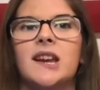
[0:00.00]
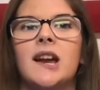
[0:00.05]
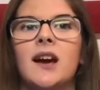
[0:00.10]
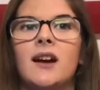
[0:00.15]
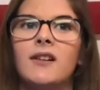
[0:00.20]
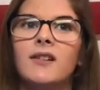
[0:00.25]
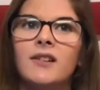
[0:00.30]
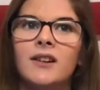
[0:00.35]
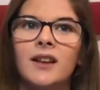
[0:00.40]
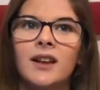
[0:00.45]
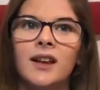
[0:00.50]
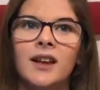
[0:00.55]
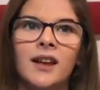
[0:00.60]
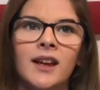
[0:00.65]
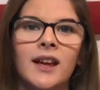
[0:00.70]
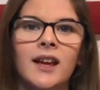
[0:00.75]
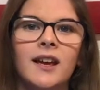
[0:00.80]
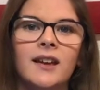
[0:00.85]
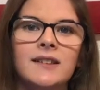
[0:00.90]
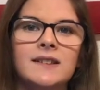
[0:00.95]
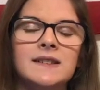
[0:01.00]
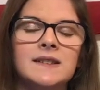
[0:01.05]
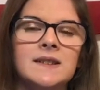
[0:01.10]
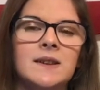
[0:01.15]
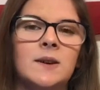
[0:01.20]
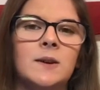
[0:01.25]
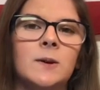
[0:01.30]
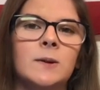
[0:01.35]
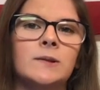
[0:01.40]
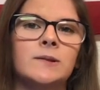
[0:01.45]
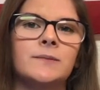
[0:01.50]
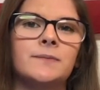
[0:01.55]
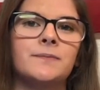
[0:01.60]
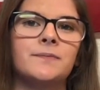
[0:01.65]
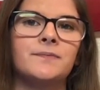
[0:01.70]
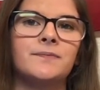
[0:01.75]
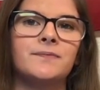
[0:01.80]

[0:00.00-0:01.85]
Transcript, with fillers: out. So